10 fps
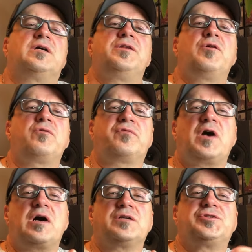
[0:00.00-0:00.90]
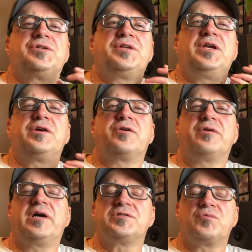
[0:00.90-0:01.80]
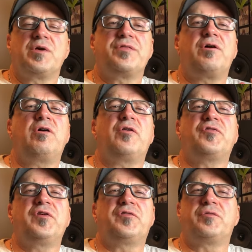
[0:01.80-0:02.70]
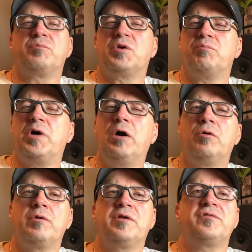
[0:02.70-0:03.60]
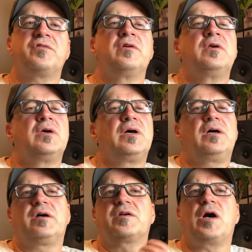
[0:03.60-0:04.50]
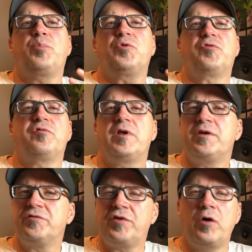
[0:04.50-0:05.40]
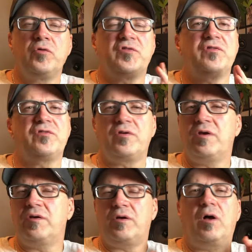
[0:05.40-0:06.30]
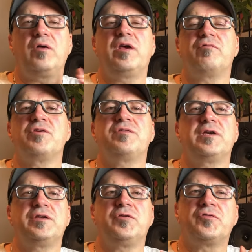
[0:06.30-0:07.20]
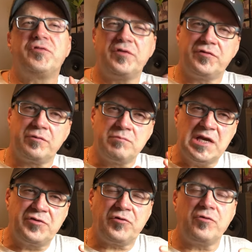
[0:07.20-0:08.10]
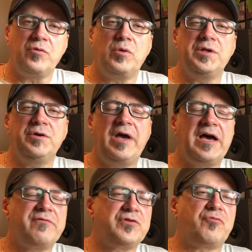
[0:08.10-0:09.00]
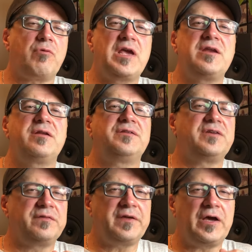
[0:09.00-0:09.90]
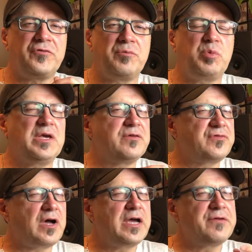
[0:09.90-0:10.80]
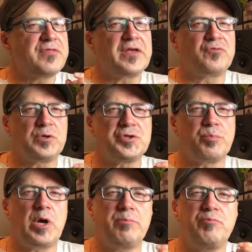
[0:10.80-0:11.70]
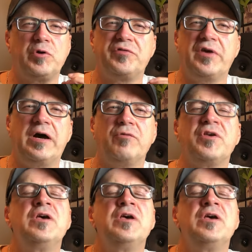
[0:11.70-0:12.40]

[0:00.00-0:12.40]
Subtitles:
Note of caution here, as with all system components, couplers, fittings, hoses, everything in your system, make sure that what you have is rated at 10,000 PSI if that's what your pump puts out.